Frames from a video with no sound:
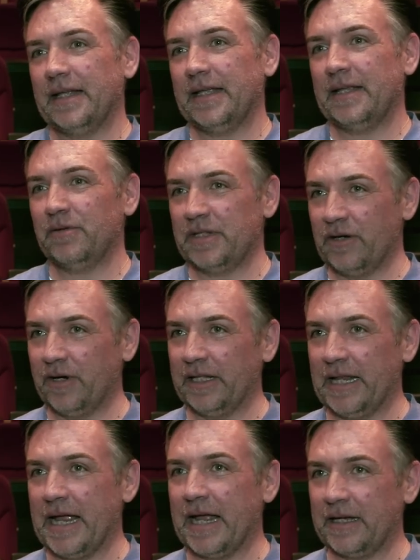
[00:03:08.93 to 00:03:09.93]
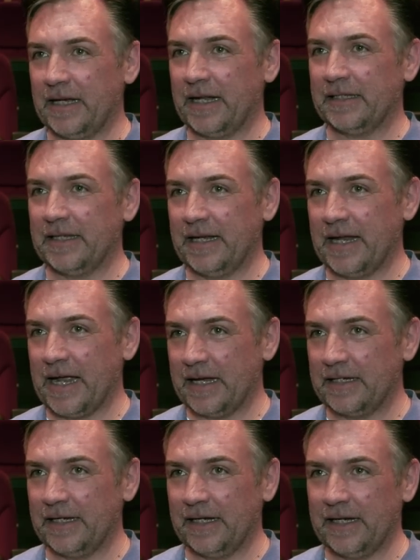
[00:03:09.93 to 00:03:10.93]
he was nearing the end, and as he
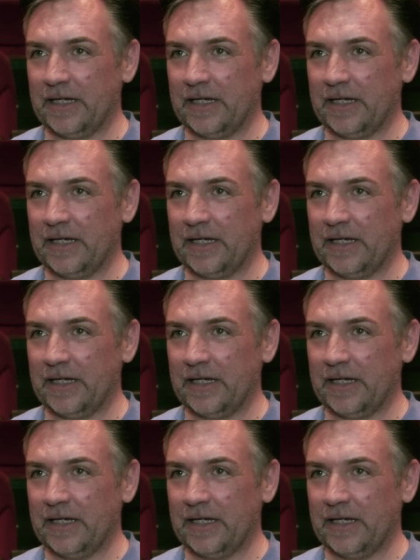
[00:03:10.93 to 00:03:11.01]
ended,